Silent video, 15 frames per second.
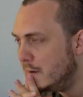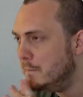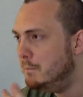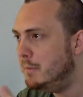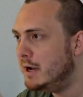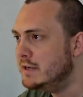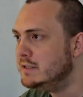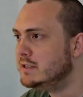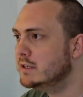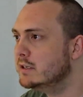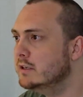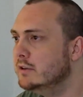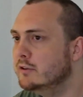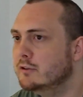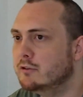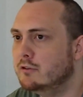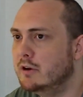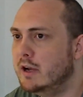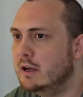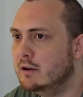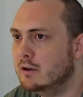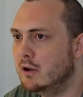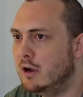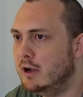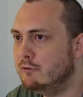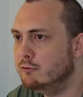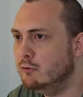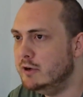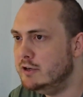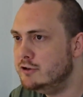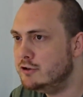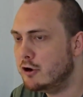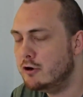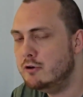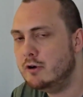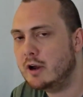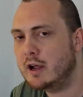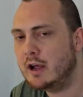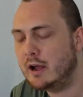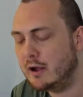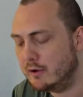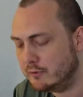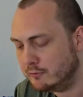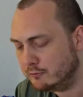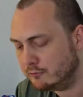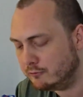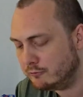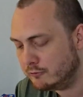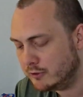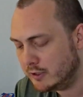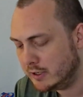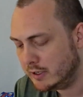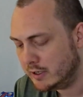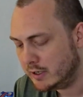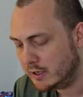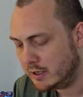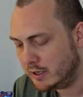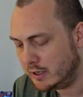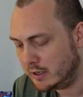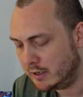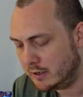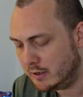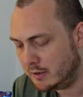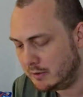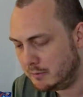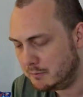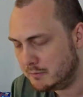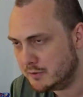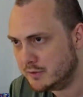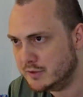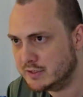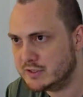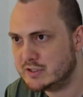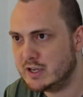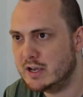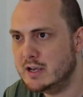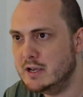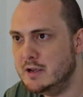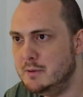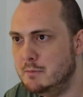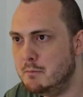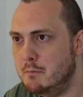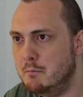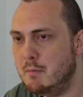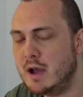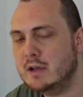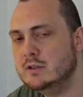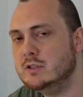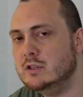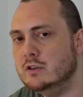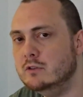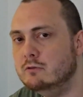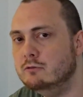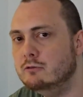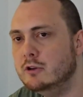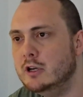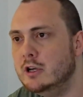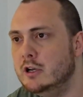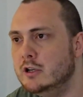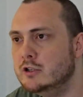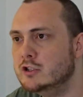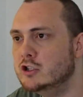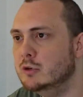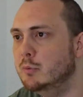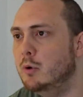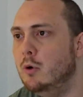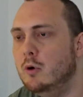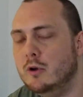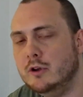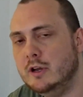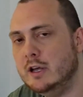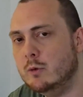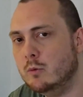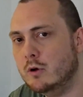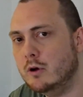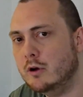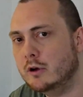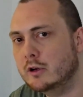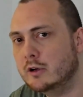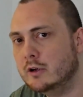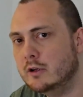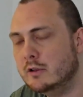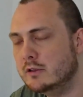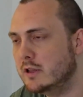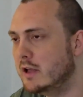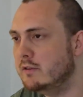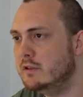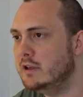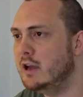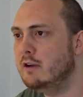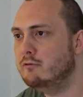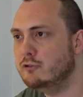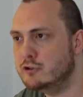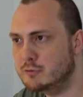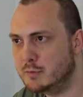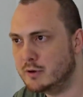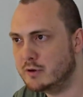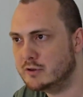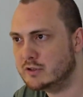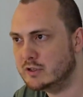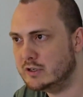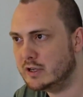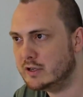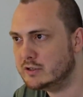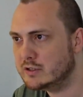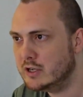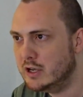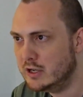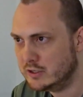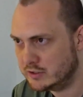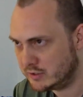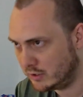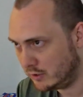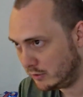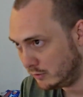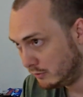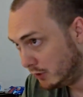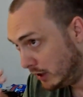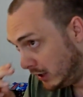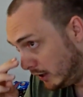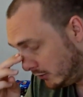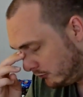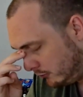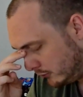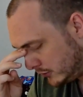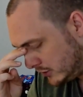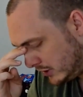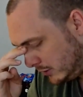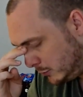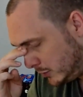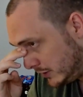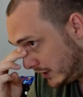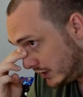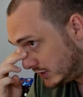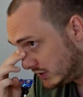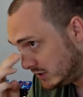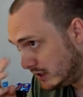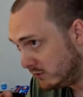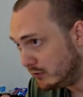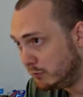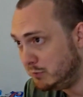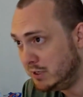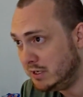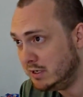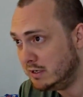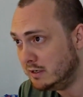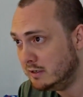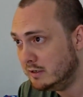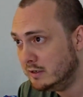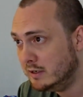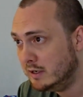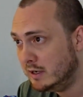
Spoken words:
Basically, throughout life, we don't have the same massive support network that the average person does. So for someone that's never been